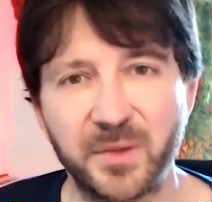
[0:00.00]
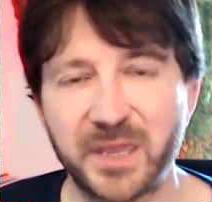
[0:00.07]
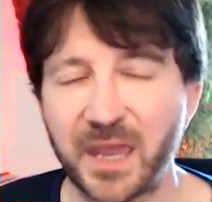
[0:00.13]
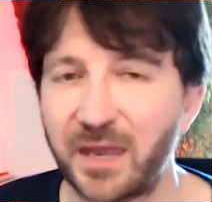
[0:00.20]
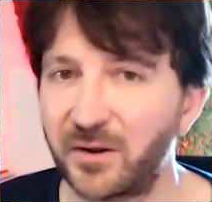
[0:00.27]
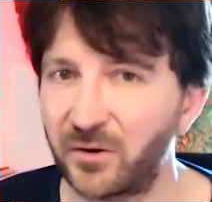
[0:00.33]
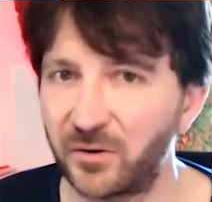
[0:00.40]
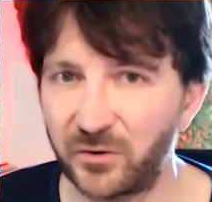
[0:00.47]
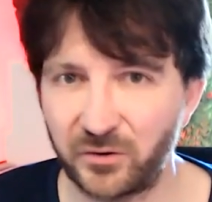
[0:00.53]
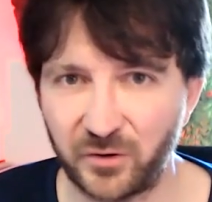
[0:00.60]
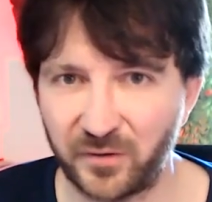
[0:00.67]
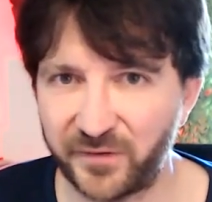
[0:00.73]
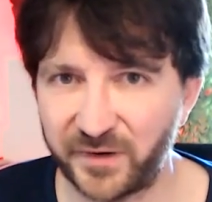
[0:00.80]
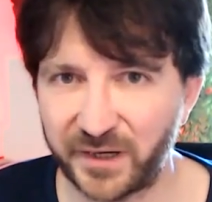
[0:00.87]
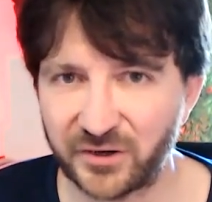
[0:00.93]
Again,
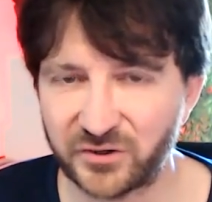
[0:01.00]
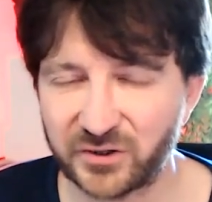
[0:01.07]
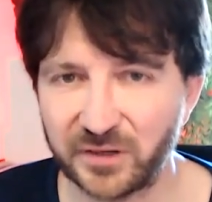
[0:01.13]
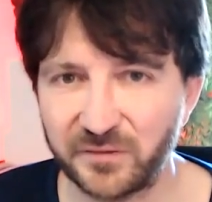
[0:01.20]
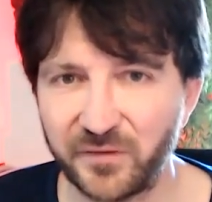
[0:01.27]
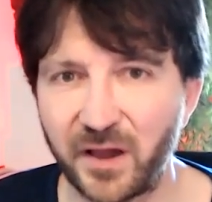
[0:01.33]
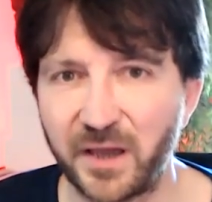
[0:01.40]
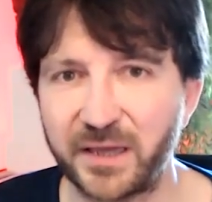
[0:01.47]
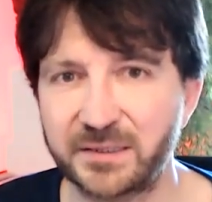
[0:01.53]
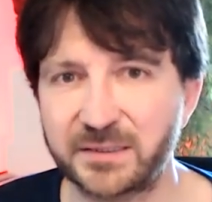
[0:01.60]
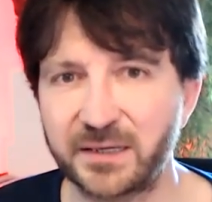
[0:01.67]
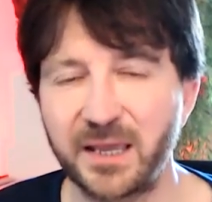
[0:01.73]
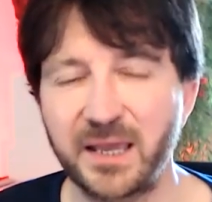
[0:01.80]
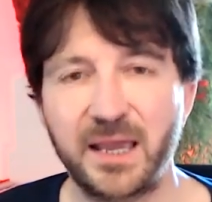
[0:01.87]
not financial advice.